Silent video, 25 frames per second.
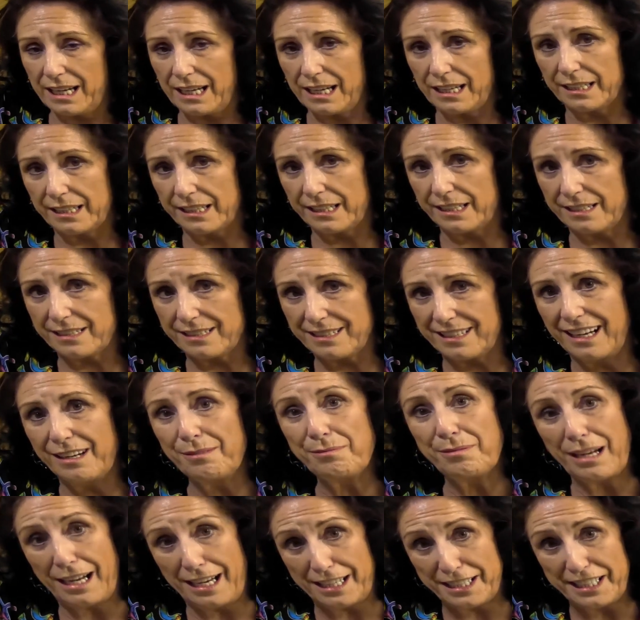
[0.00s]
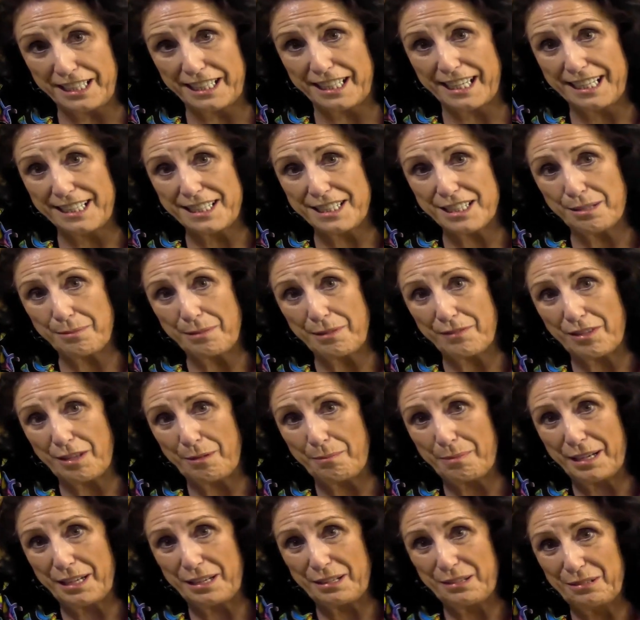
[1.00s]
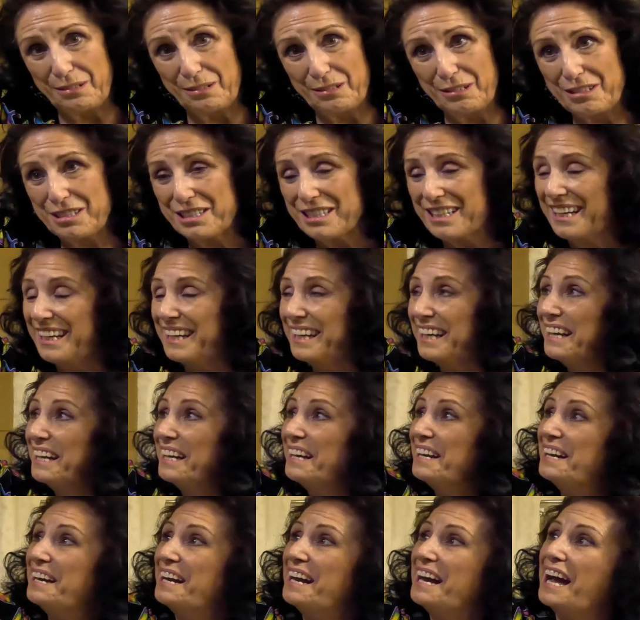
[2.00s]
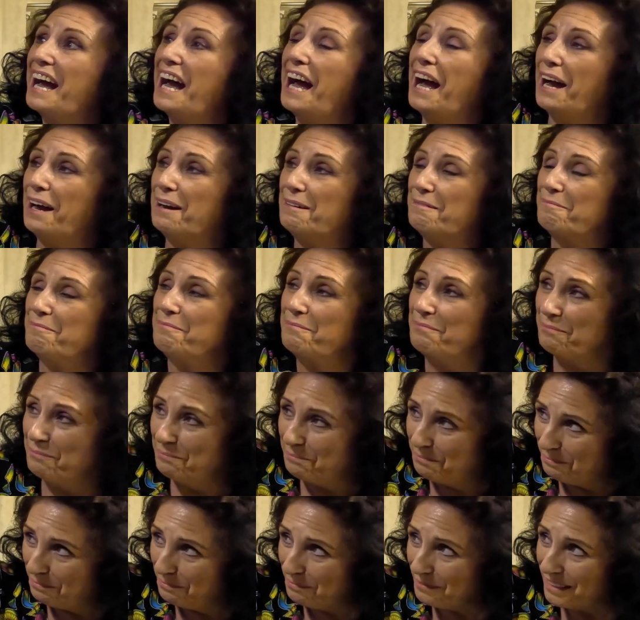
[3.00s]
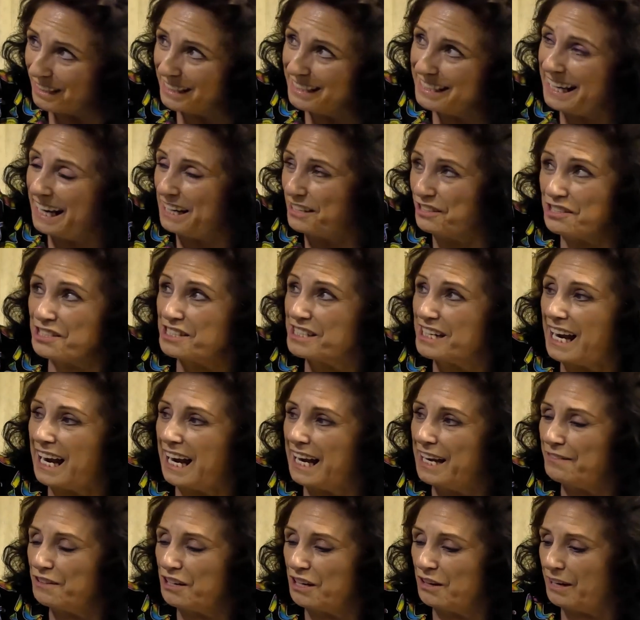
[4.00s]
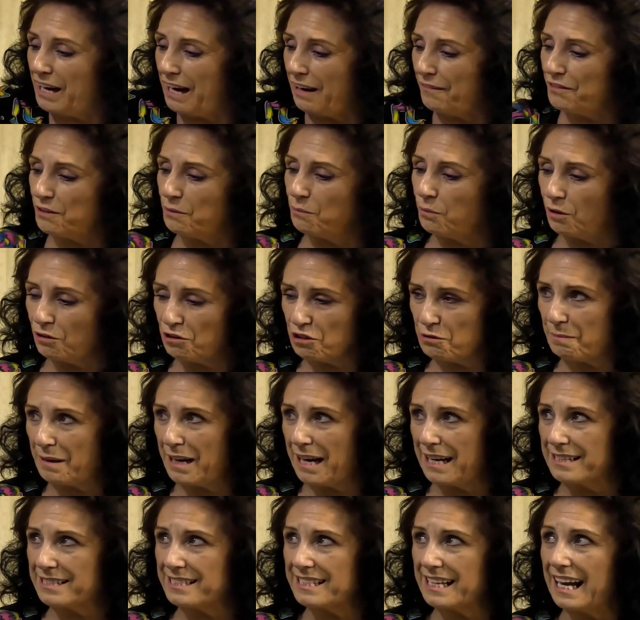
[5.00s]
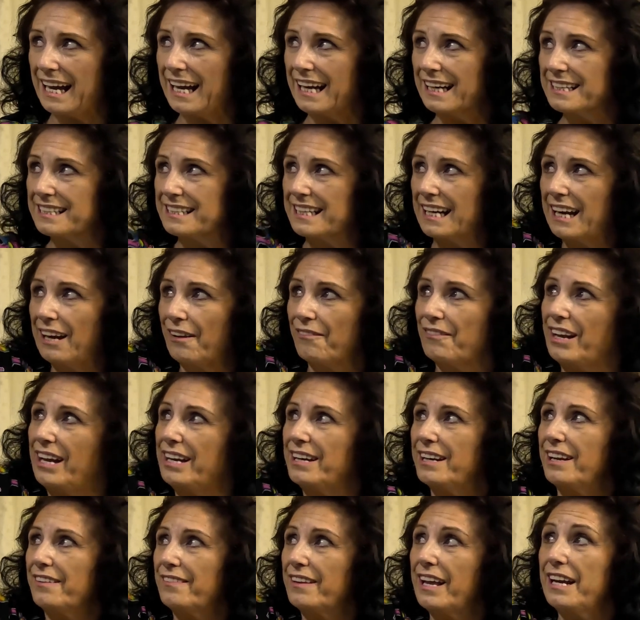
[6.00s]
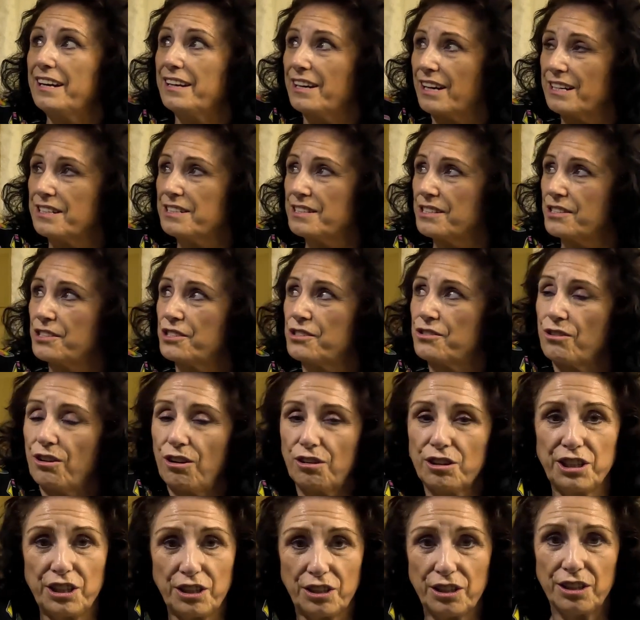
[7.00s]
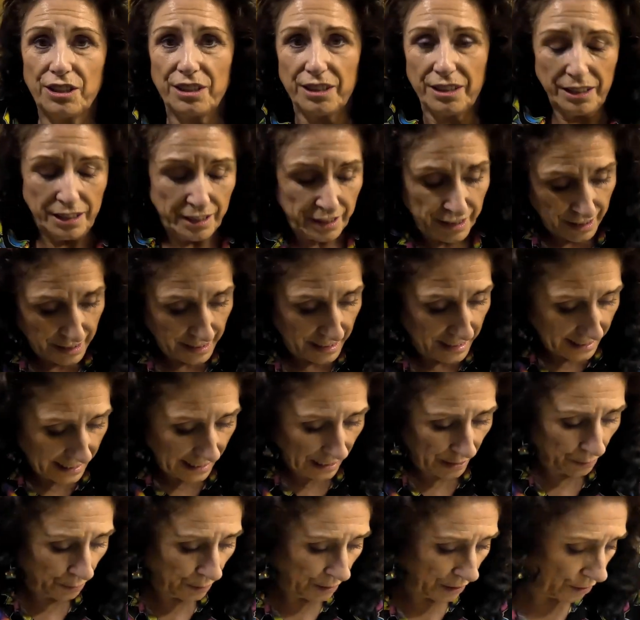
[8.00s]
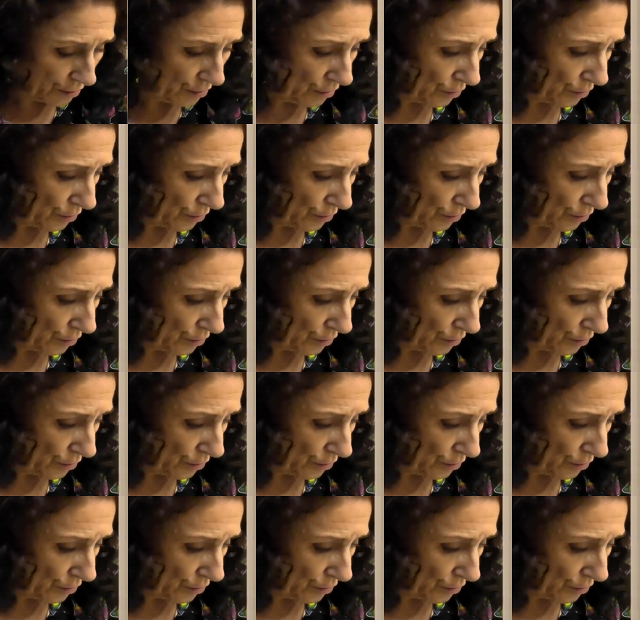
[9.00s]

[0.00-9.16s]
to hang your kids up if you're being naughty. Yeah, just if you have the wash bags that hang down, then they're nice and strong. You can get a